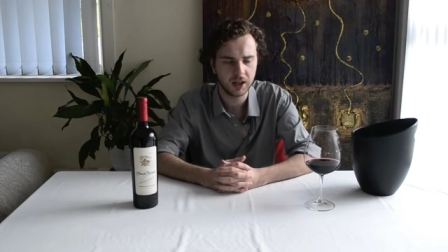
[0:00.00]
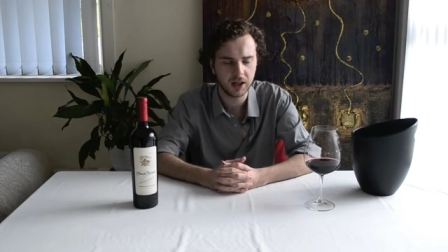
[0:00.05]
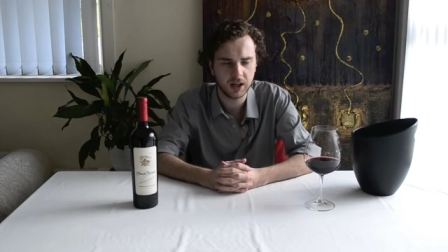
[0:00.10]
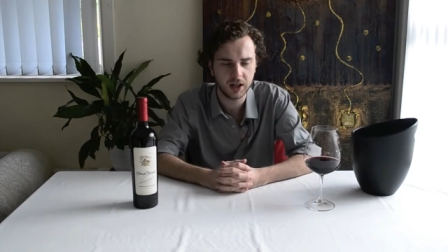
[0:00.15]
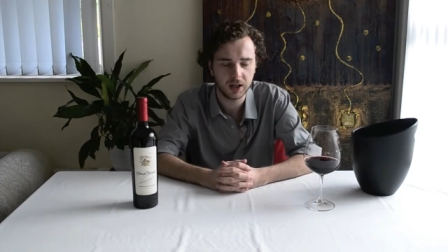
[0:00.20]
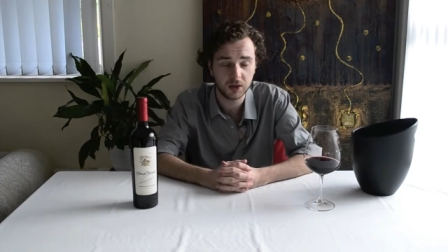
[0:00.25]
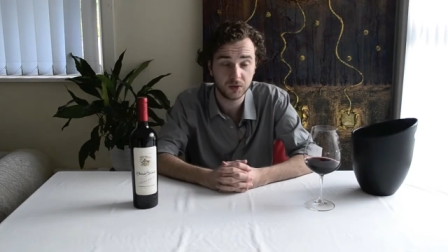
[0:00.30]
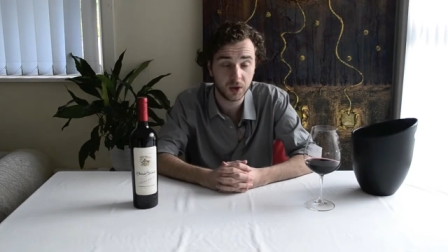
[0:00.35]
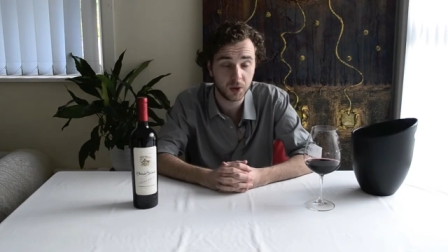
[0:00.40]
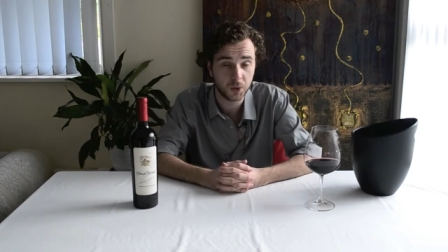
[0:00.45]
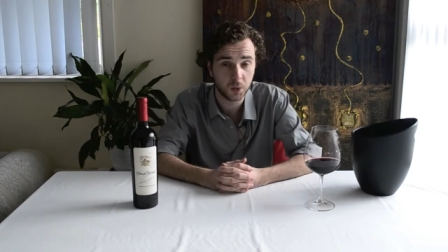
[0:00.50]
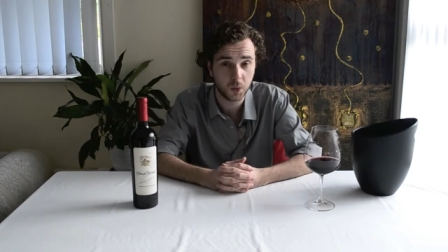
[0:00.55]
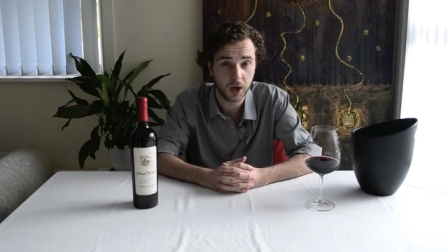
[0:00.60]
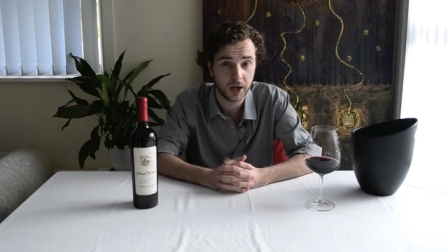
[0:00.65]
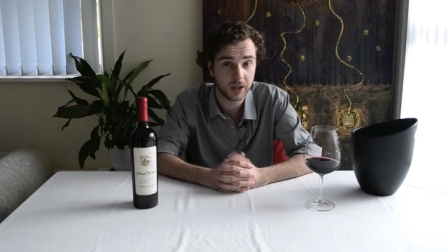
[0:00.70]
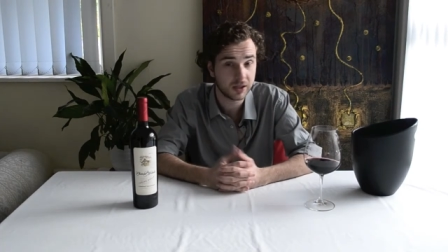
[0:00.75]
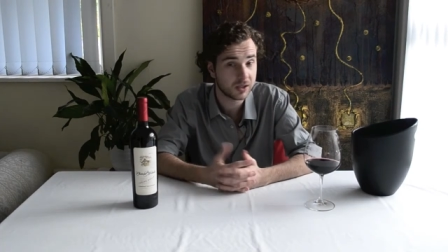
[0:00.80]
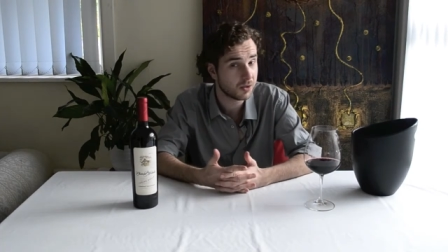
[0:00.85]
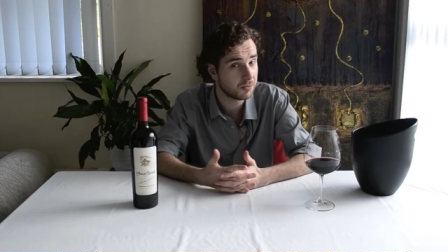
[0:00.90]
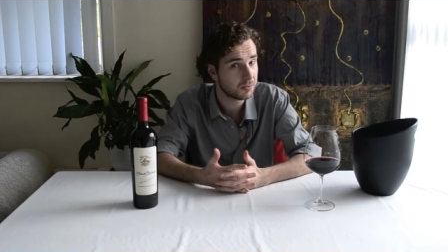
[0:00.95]
red
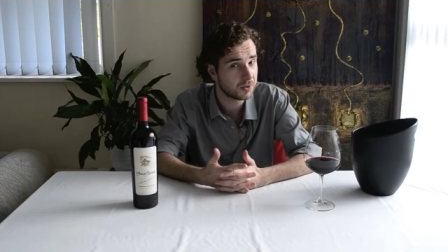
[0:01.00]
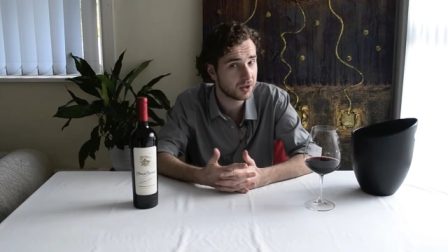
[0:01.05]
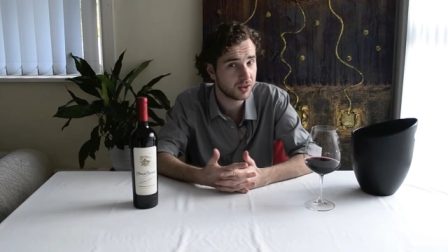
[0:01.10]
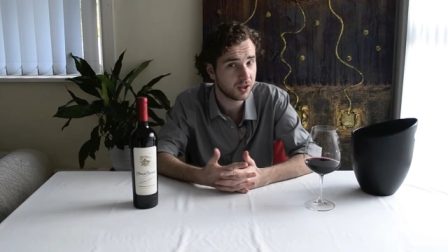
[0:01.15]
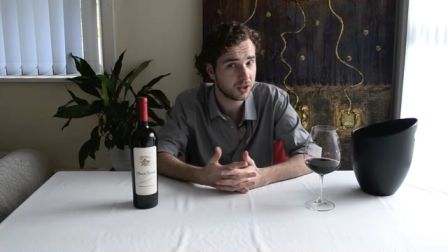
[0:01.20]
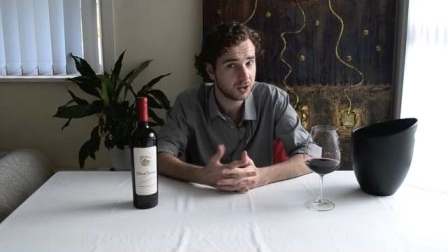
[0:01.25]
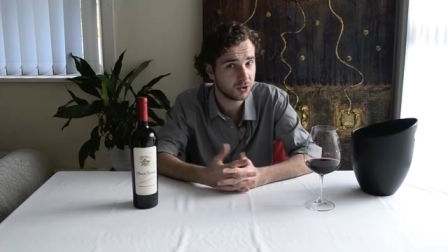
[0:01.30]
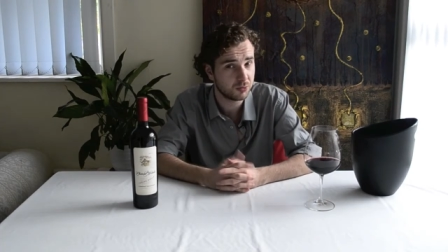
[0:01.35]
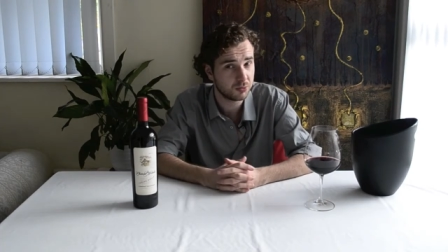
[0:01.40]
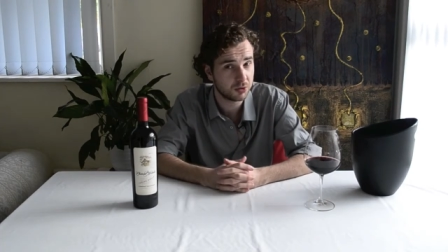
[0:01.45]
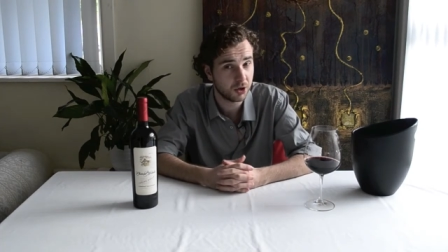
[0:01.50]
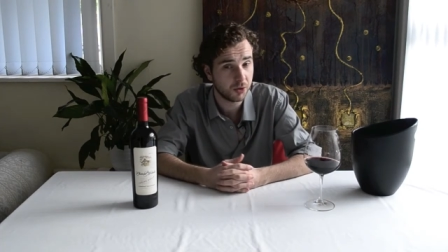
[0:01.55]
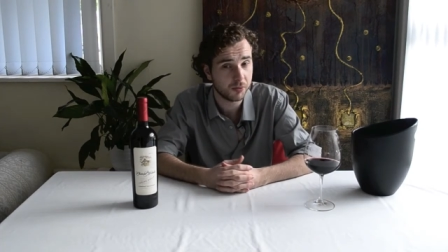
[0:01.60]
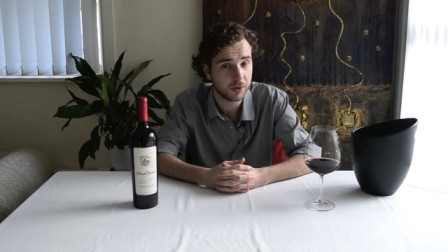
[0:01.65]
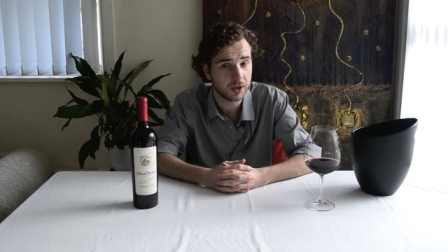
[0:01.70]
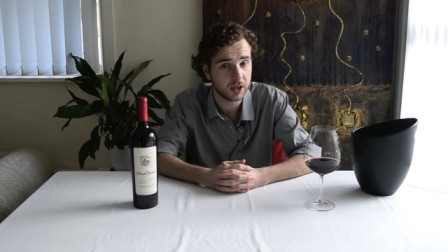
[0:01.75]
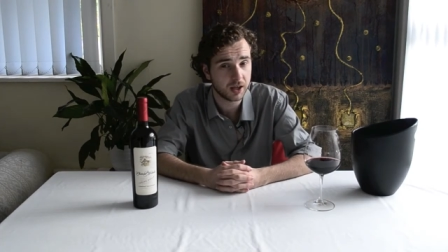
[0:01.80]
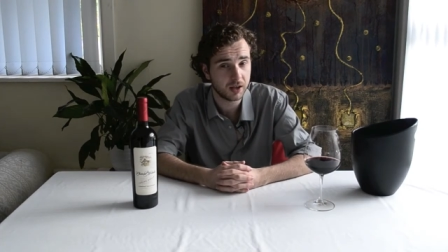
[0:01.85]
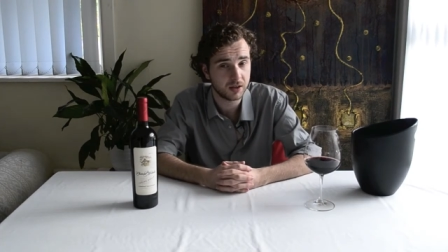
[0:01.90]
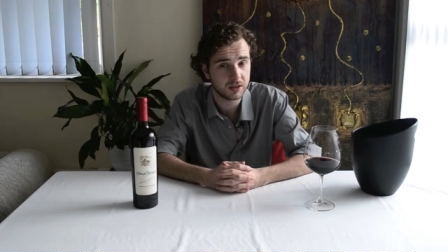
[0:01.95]
wine, something that you'd
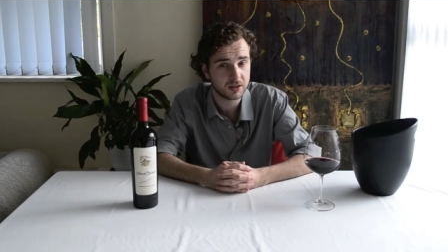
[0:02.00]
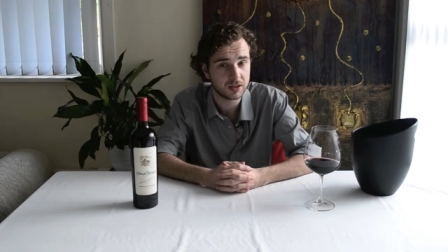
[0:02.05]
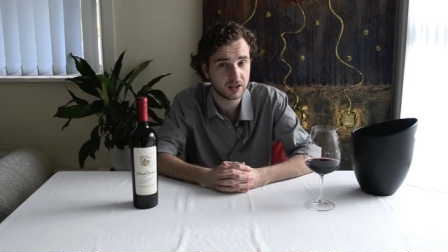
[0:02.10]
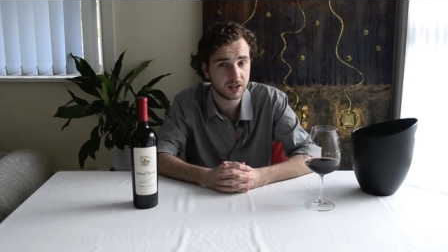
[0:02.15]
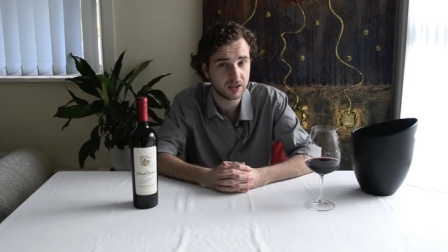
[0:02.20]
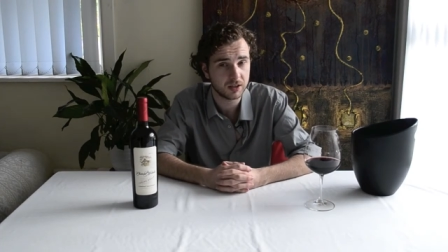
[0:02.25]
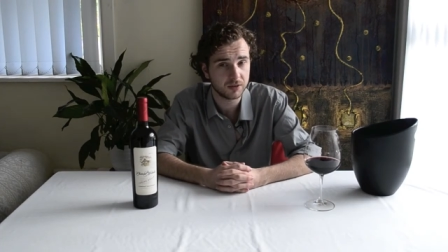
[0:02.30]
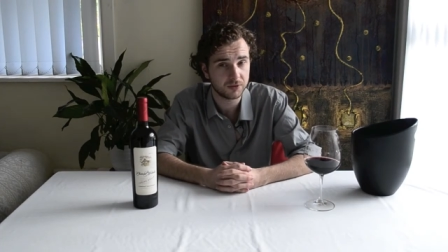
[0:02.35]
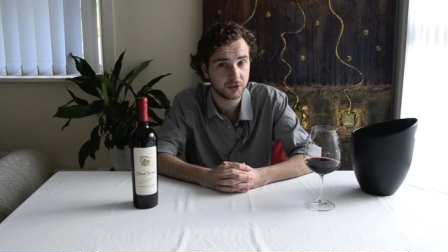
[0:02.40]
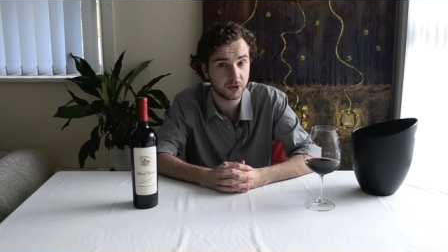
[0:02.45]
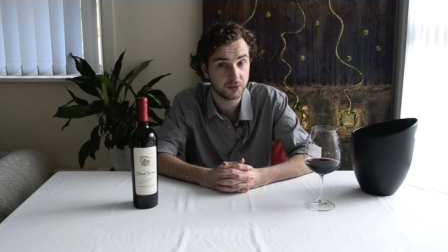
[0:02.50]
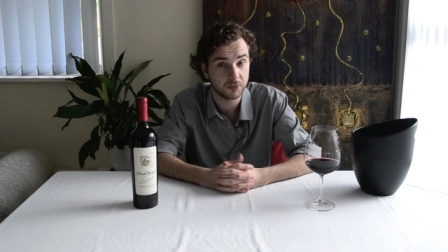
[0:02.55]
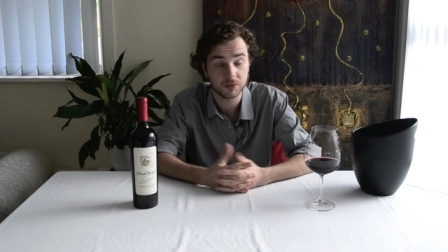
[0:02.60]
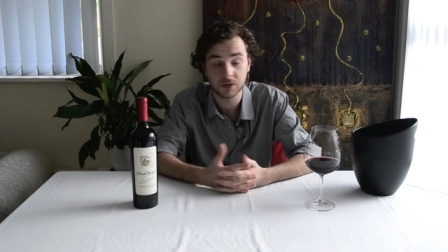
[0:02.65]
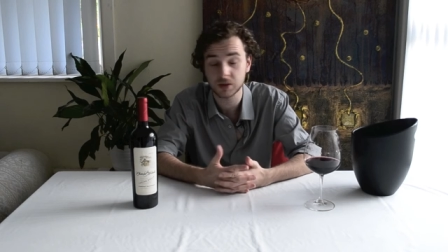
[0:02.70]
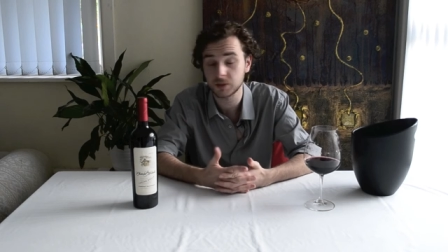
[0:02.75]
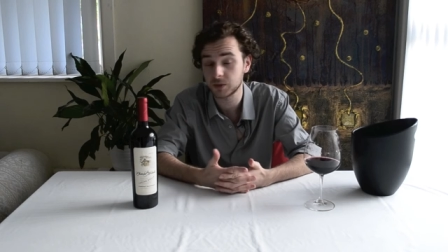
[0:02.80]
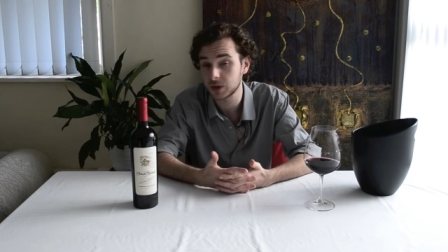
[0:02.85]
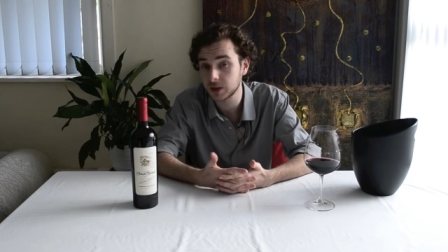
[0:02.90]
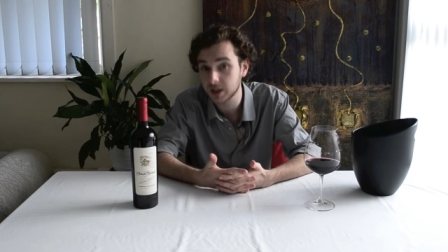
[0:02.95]
probably get from
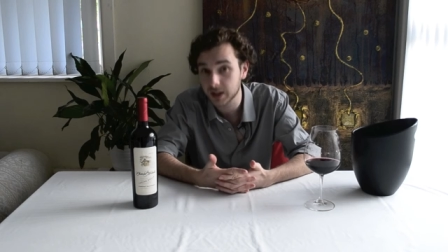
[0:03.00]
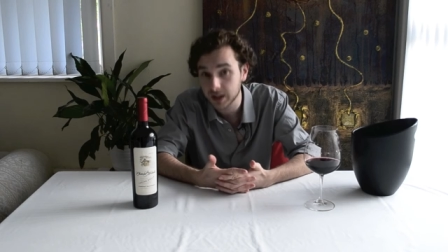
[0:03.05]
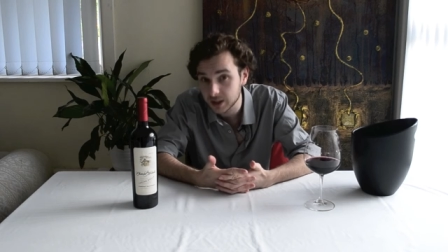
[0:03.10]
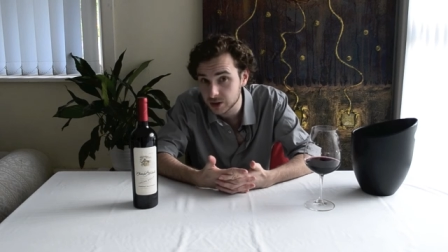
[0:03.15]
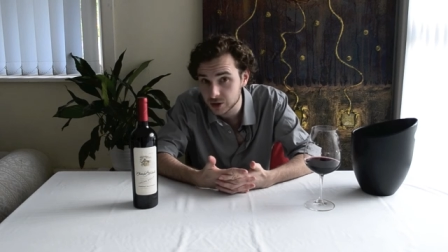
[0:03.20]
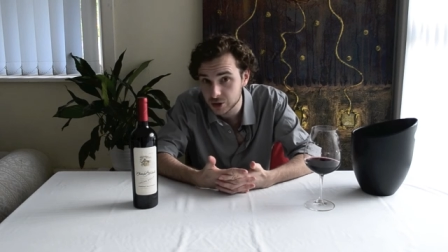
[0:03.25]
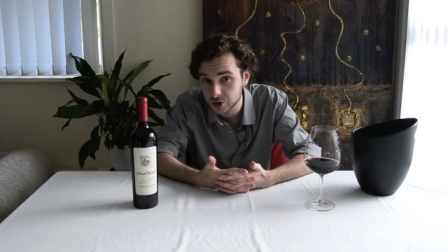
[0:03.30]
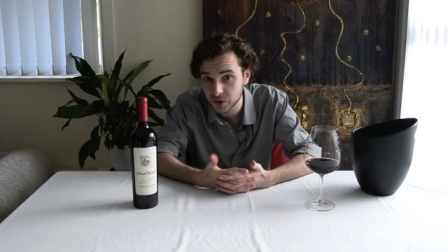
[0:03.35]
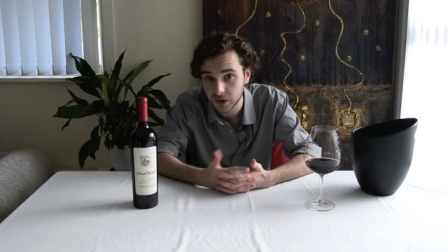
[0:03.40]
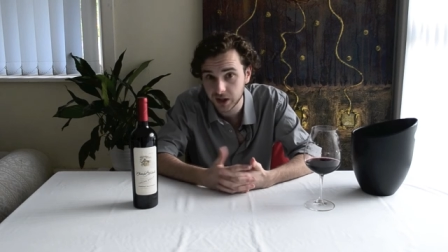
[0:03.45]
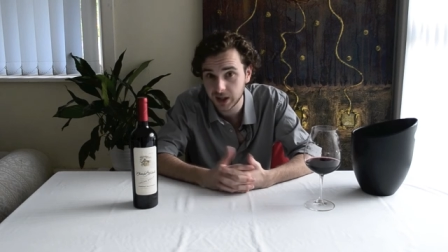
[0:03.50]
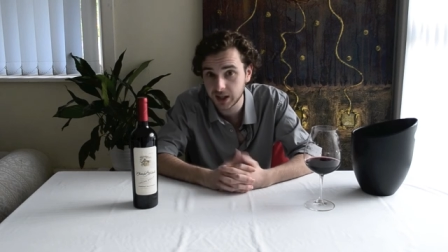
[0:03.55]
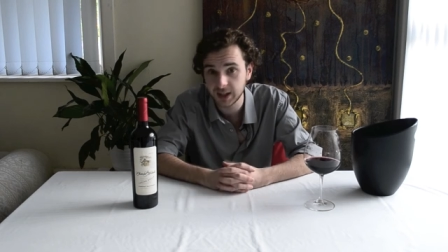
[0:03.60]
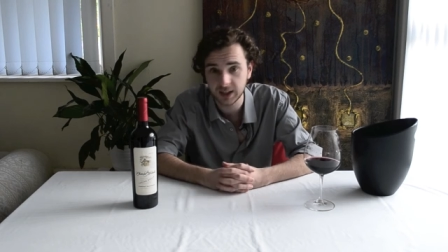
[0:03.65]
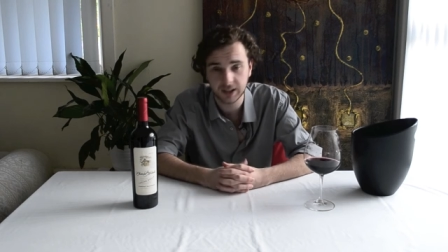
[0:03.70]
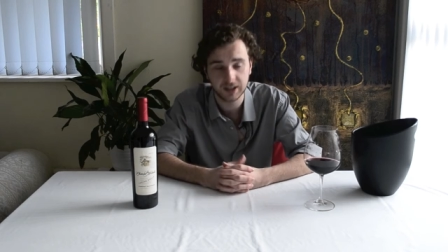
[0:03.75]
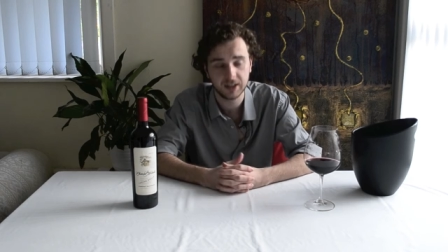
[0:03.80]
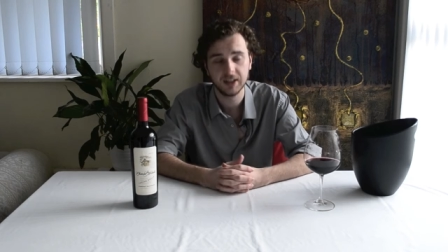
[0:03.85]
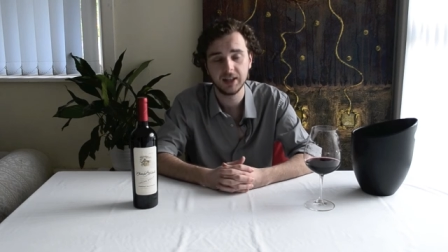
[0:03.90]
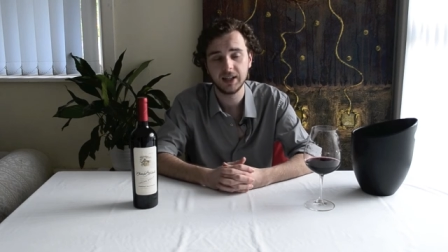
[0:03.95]
something like
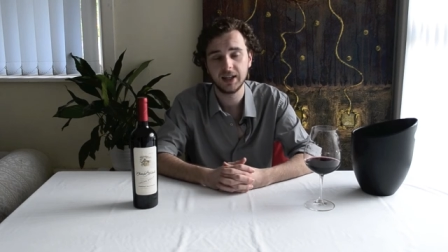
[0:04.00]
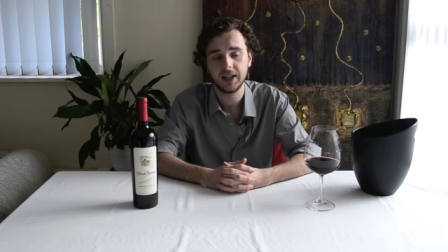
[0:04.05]
Australia